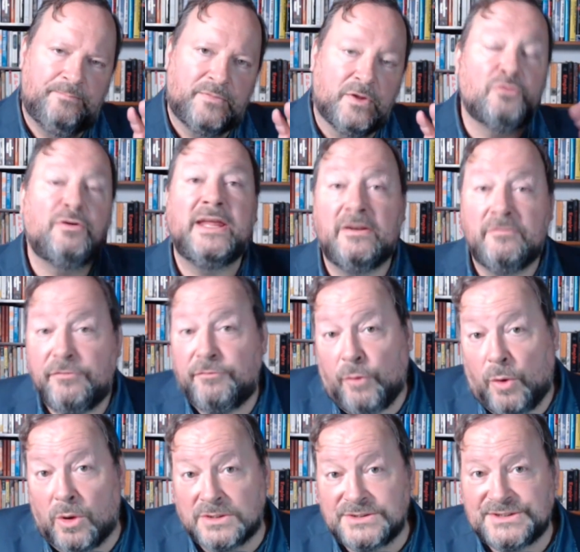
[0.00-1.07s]

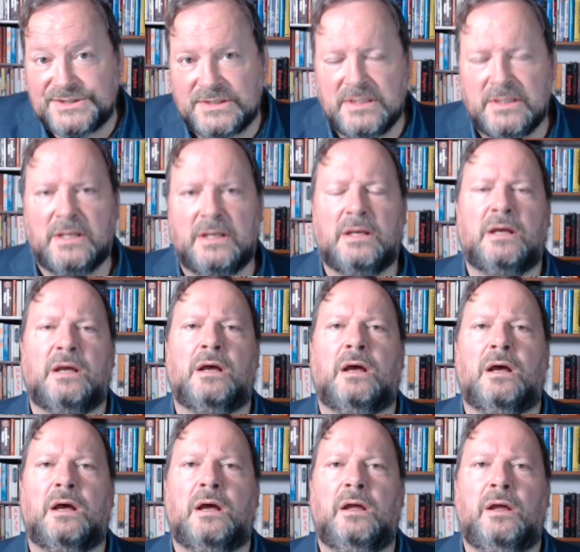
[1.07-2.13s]
reinforced
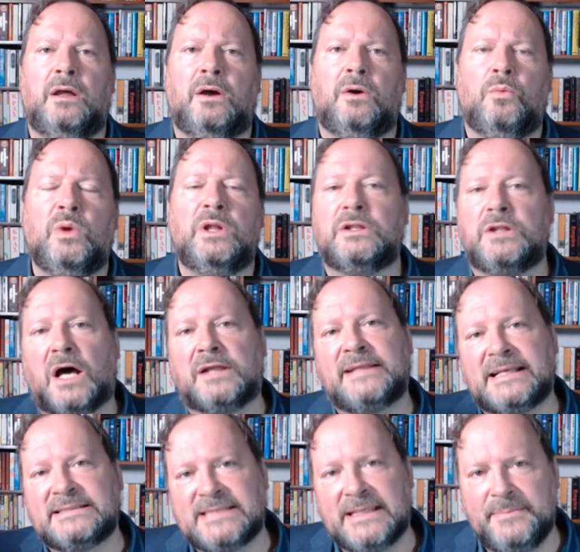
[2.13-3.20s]
will not
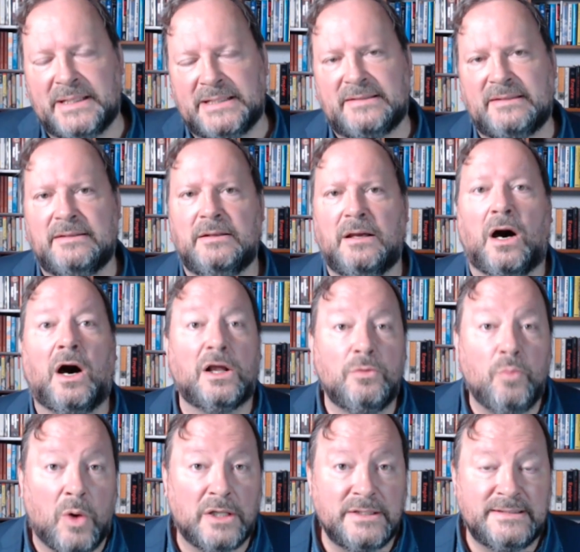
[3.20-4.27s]
exhibit
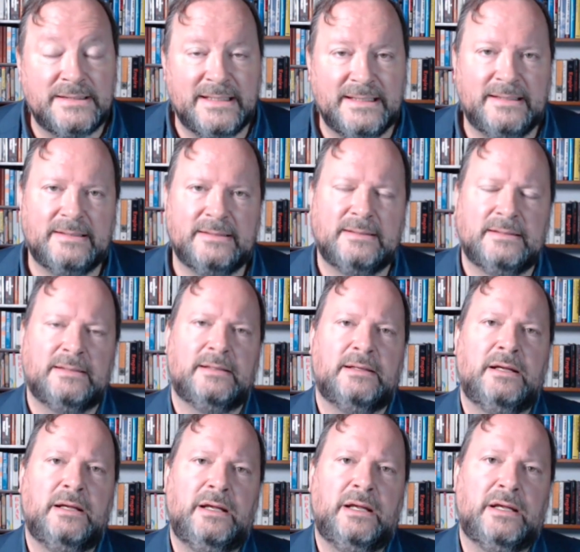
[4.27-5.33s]
unwanted
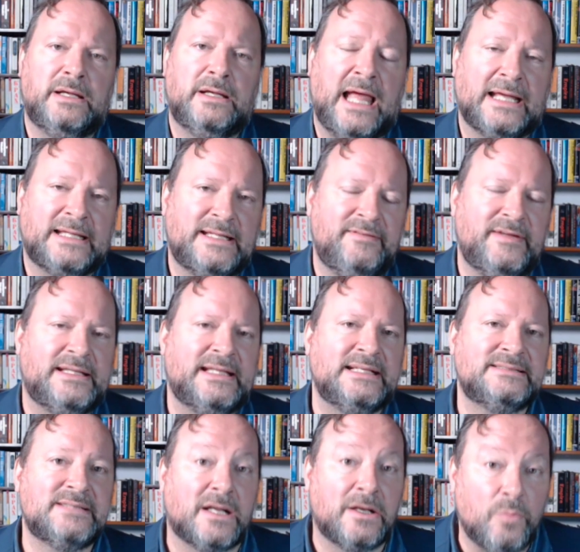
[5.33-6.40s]

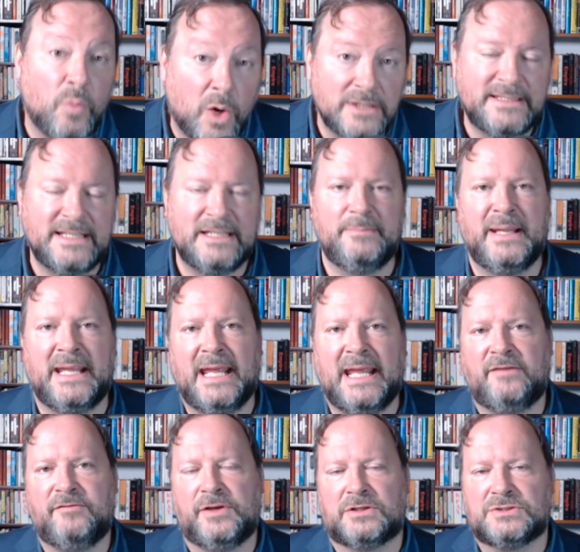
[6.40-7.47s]
activities, unwanted
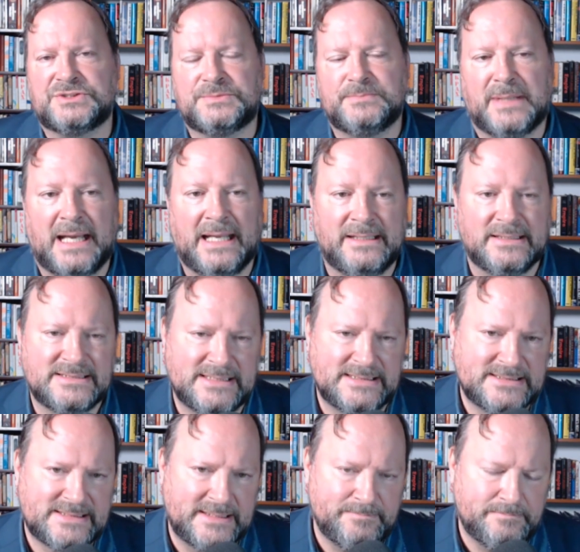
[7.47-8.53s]
behaviors by the
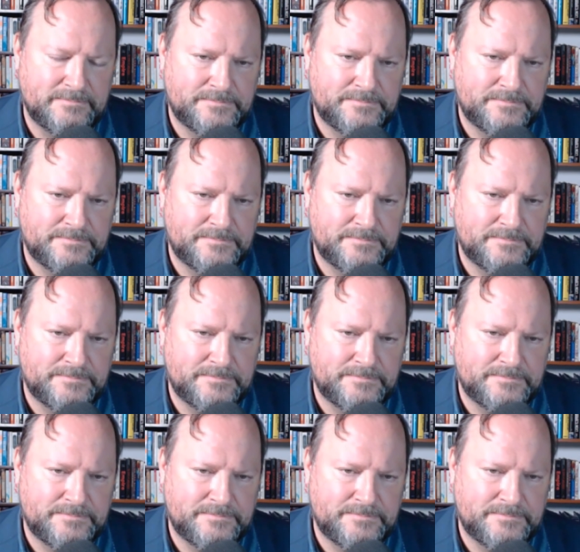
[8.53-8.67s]
system.